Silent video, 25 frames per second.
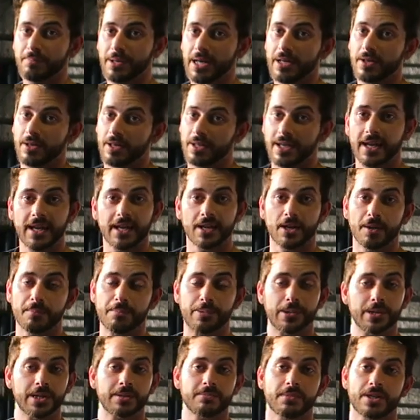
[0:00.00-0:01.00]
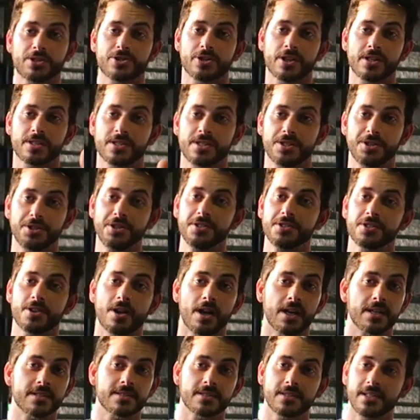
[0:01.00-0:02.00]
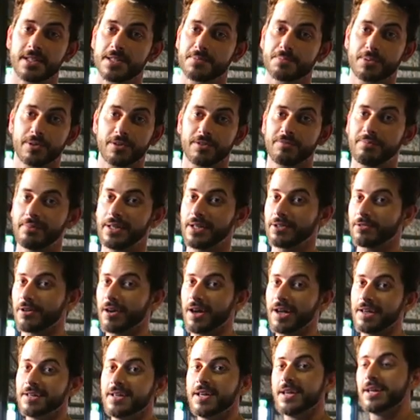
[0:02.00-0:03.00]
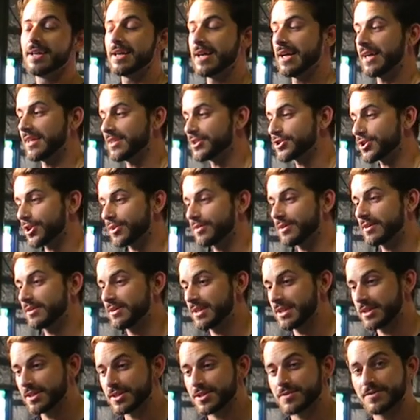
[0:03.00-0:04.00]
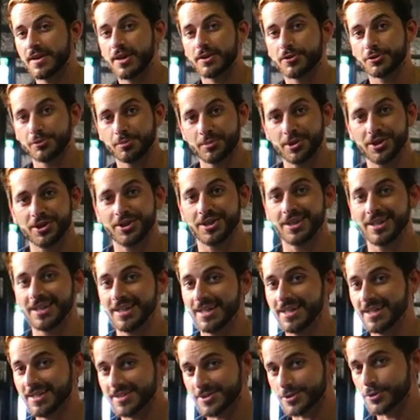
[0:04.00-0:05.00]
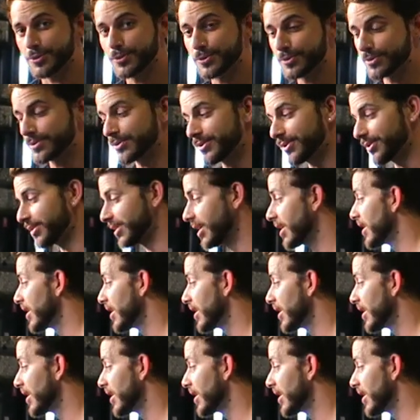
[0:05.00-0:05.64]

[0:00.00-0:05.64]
But again, I'm putting my trust in you guys. Let's prove me right and show that the Innisfail community is all good.